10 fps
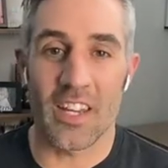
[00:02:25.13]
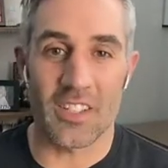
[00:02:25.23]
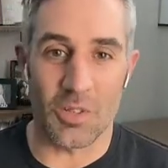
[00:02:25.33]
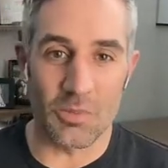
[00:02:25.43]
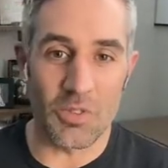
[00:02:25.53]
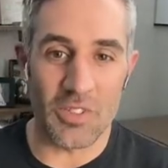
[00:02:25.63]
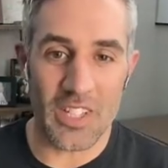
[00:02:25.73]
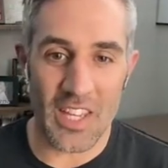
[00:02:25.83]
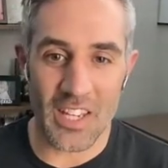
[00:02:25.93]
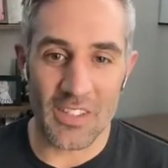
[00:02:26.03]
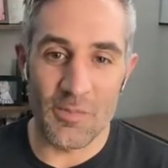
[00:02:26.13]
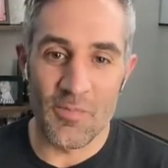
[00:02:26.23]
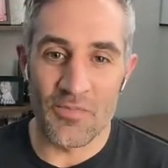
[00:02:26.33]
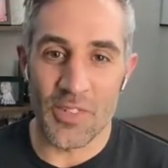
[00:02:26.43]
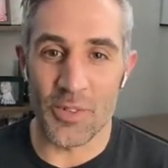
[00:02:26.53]
and communicate
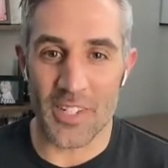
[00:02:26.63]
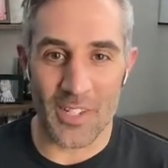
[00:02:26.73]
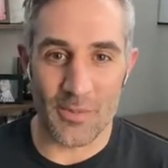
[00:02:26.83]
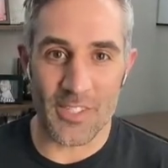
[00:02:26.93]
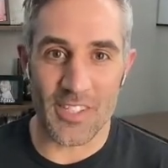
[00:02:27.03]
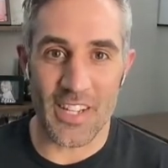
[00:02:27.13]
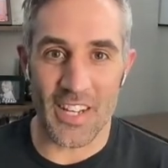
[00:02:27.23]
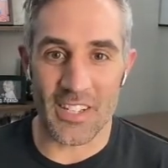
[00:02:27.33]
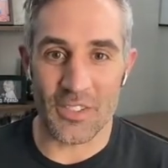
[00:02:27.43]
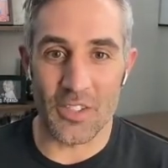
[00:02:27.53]
when it comes to dating.